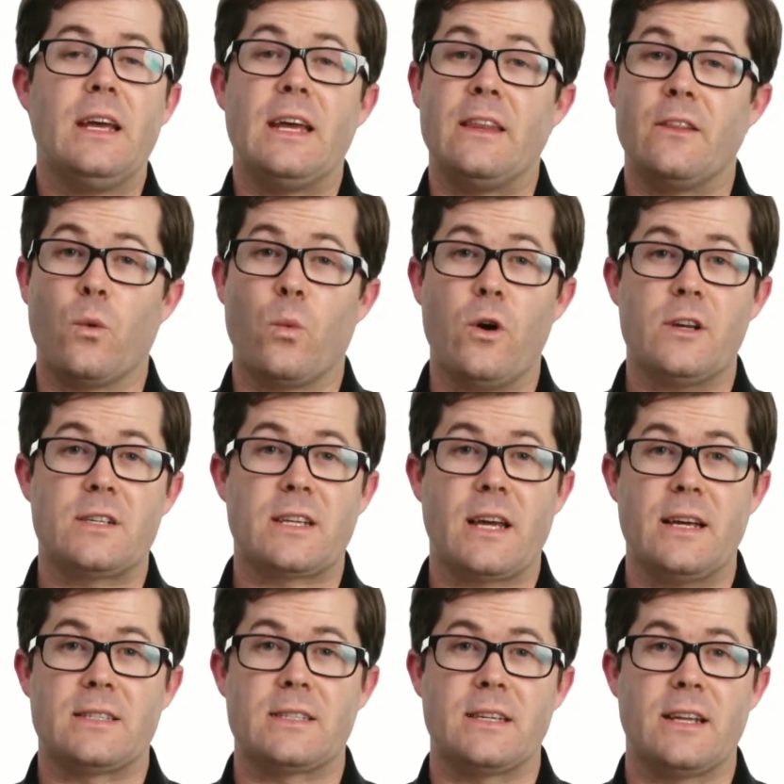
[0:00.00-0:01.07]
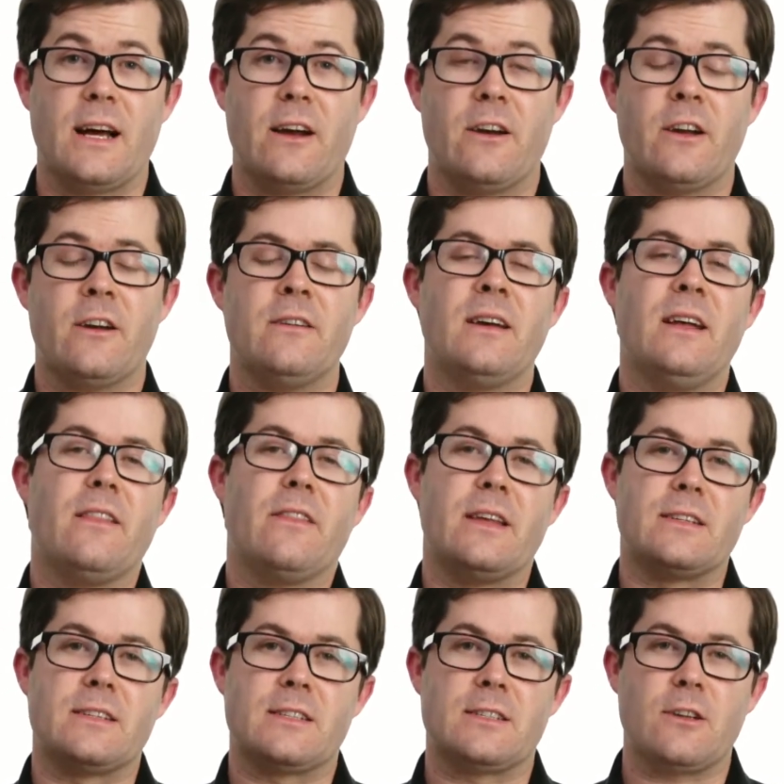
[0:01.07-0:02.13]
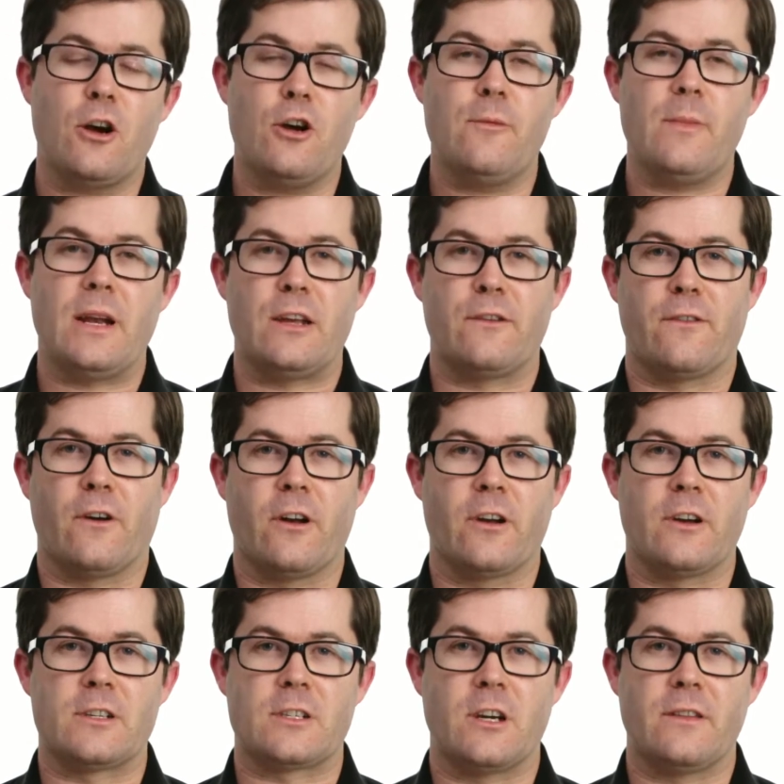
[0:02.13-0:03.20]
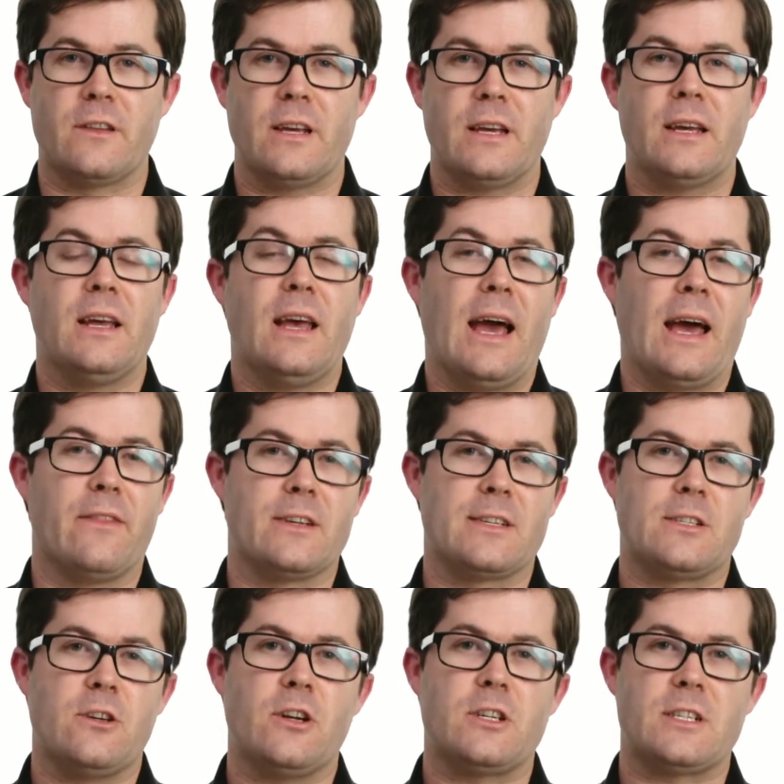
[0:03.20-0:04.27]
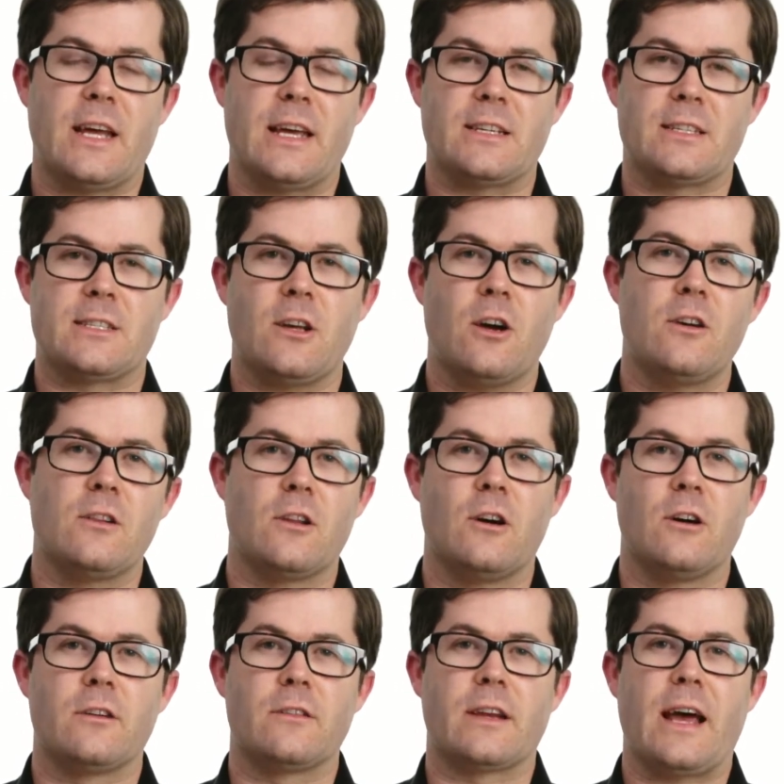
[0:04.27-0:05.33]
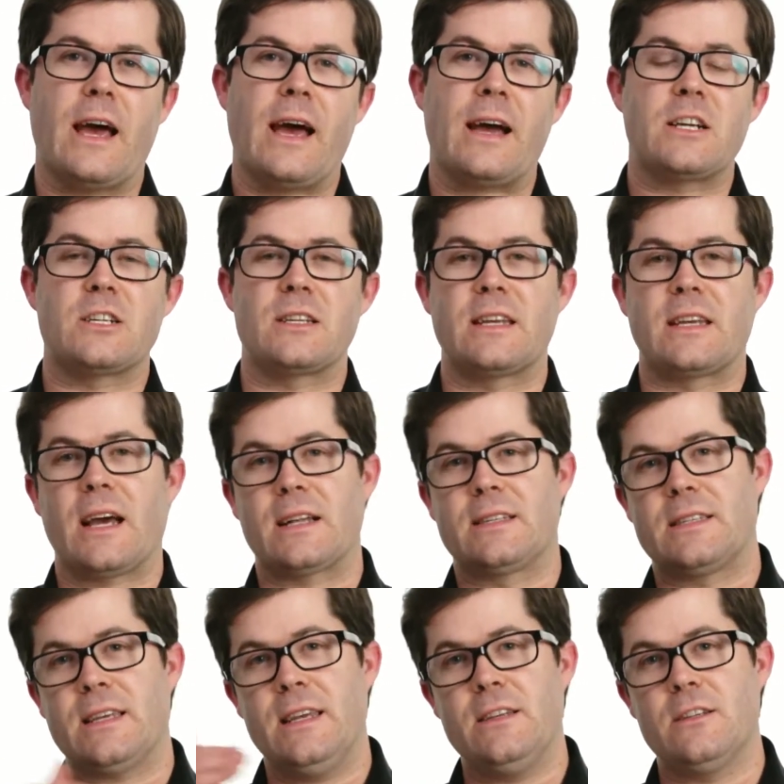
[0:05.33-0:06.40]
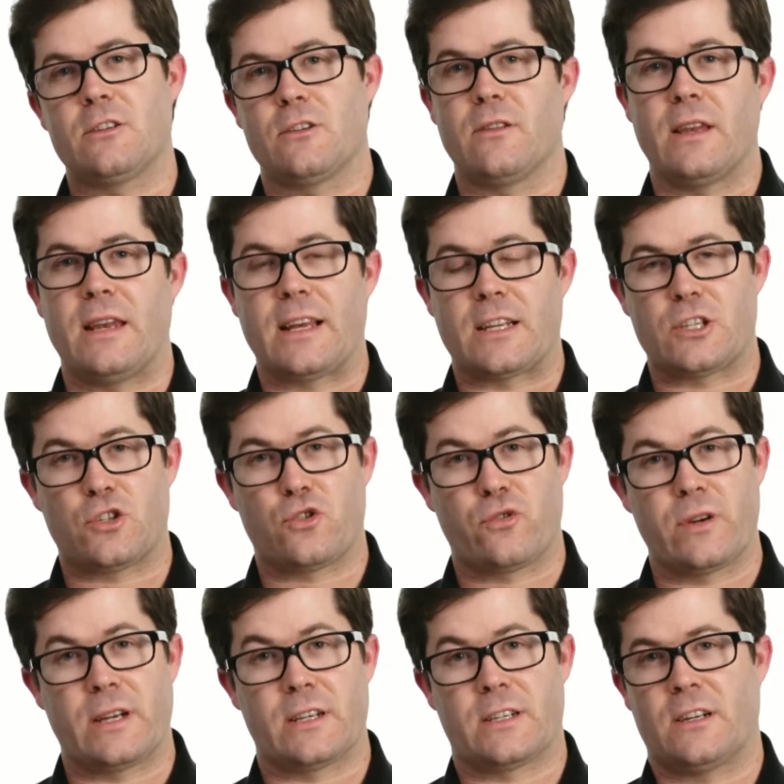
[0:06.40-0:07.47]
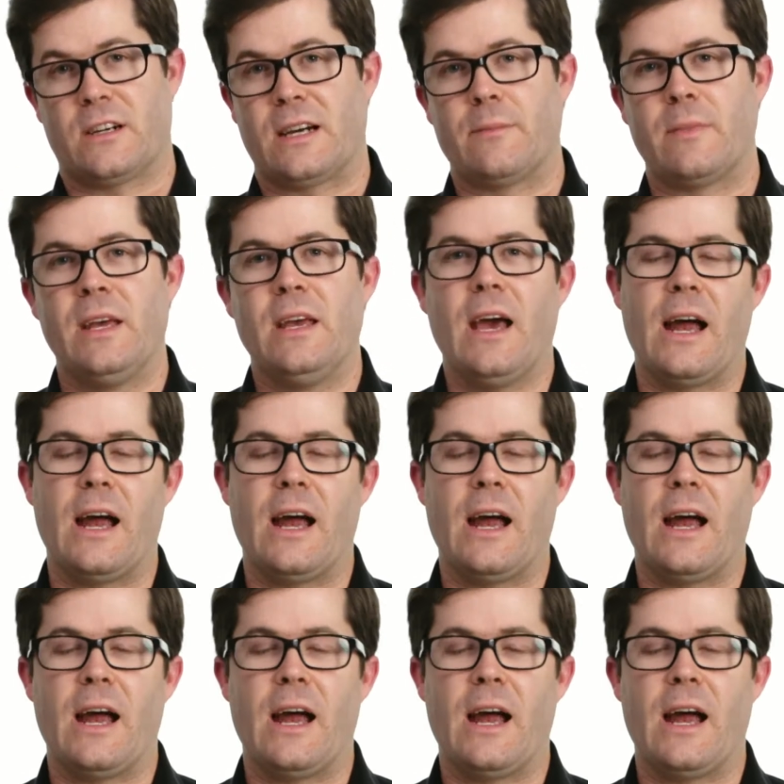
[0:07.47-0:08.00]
In the worst case scenario, there's so many photos on there and the search takes so long that it actually cuts into the next trigger time